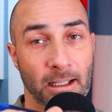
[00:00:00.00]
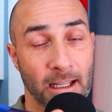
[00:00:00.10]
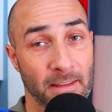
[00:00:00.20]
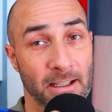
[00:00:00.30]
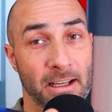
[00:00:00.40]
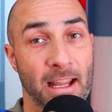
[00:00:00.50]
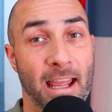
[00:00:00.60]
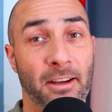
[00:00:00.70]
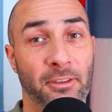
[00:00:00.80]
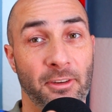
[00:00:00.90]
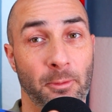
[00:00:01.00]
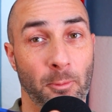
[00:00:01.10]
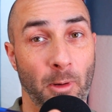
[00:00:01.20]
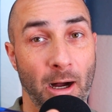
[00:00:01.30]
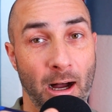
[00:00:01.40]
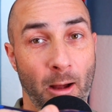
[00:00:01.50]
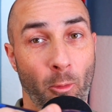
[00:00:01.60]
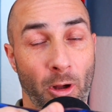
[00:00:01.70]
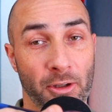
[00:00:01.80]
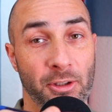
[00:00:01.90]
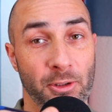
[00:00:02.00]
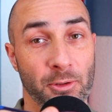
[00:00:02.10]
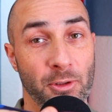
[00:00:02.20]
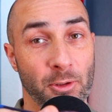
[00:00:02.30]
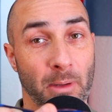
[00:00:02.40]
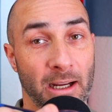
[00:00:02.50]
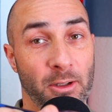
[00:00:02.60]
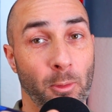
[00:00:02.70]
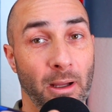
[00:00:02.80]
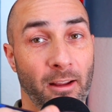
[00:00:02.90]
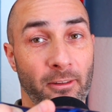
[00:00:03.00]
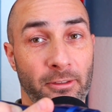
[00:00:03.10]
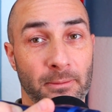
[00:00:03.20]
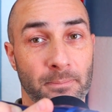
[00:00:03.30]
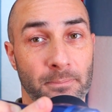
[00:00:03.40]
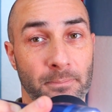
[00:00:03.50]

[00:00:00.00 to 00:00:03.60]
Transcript: And then next, I'll want to do my 12.